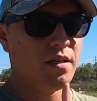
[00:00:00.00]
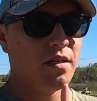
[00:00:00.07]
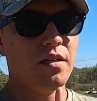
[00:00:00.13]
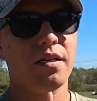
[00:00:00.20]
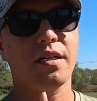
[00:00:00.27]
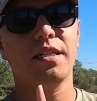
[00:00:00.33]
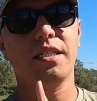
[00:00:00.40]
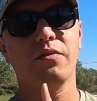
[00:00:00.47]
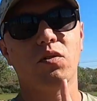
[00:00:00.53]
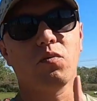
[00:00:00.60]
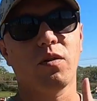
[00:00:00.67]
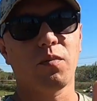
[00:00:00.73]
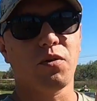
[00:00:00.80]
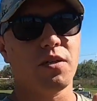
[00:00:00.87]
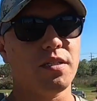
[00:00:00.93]
You're going to deal with
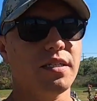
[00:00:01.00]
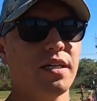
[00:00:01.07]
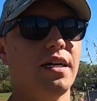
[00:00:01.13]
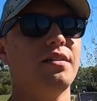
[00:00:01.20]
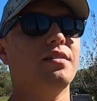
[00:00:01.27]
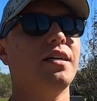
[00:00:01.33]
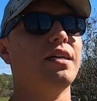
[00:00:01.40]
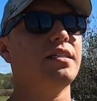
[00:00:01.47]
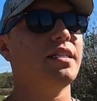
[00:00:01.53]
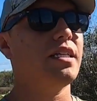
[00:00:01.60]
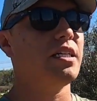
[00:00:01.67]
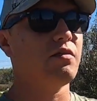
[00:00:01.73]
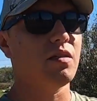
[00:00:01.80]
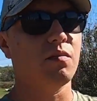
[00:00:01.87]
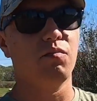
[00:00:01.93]
one person, guys. You're not
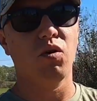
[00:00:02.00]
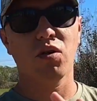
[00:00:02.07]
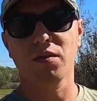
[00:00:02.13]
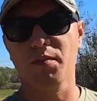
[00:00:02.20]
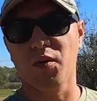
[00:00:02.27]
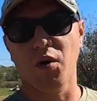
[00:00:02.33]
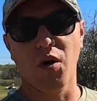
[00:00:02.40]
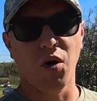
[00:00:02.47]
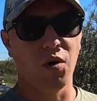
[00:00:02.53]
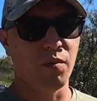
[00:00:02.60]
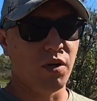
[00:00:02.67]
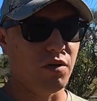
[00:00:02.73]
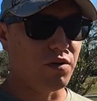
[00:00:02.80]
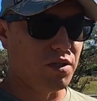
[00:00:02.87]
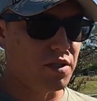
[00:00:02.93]
dealing with multiple
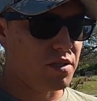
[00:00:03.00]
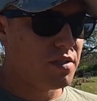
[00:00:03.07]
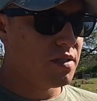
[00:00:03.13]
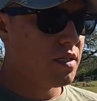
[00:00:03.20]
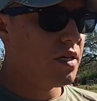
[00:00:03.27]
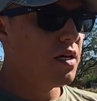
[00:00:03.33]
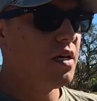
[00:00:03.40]
homeowners.